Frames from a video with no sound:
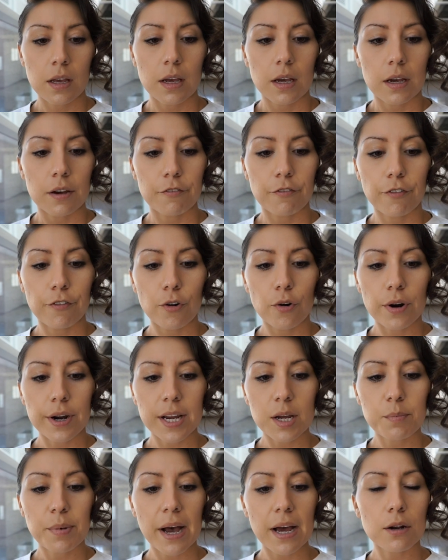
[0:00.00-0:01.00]
For
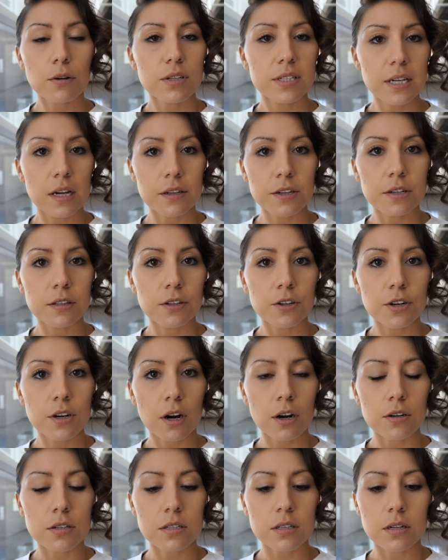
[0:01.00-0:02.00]
hepatocellular
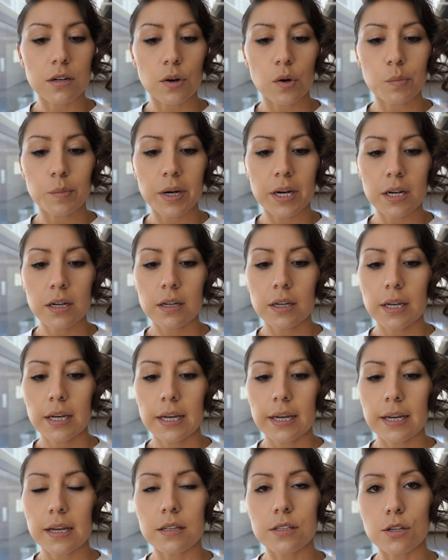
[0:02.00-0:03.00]
carcinoma,
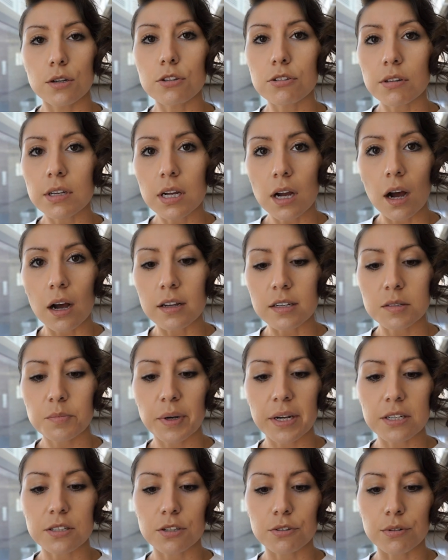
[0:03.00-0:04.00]
it's usually caused
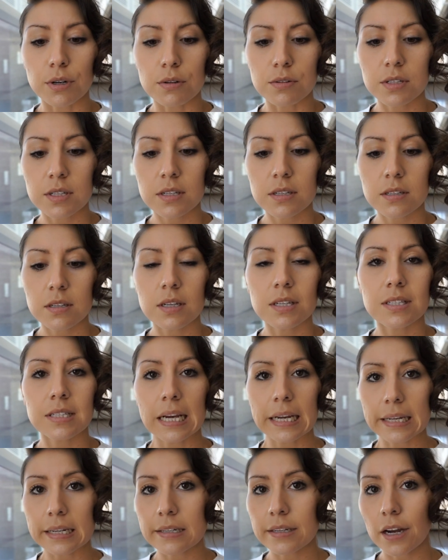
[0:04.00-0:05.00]
by cirrhosis
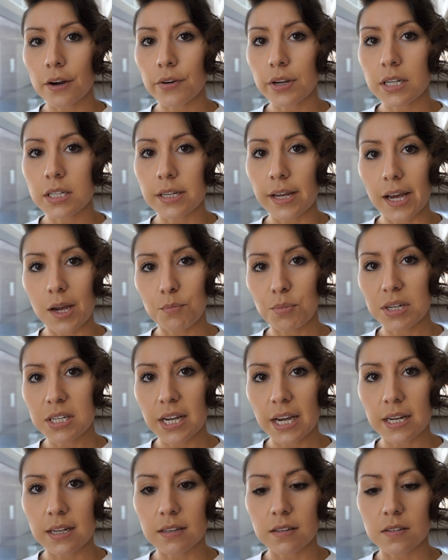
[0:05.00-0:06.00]
secondary to
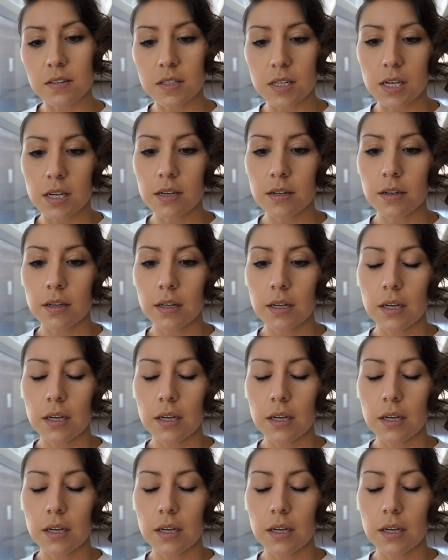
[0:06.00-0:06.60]
hepatitis C.